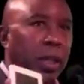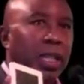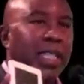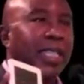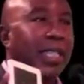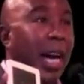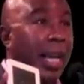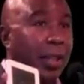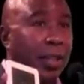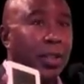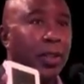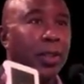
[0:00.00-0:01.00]

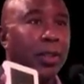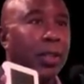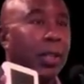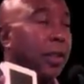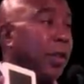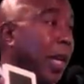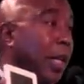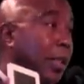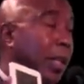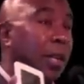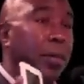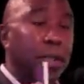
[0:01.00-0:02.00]
stylish, and you can't
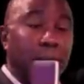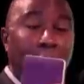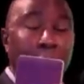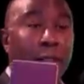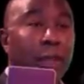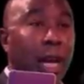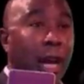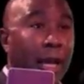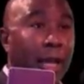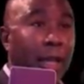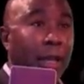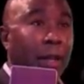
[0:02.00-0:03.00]
tell I'm a stylish guy,
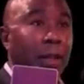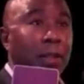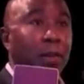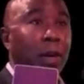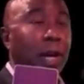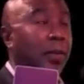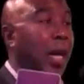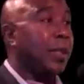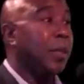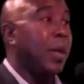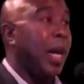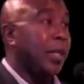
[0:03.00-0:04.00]
so I've got
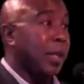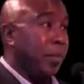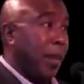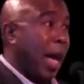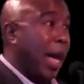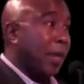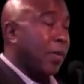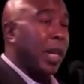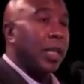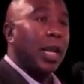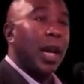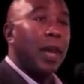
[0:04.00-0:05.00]
the matching back
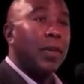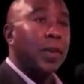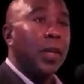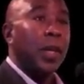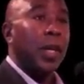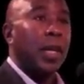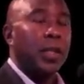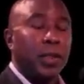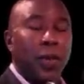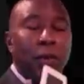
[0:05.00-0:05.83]
right now. So.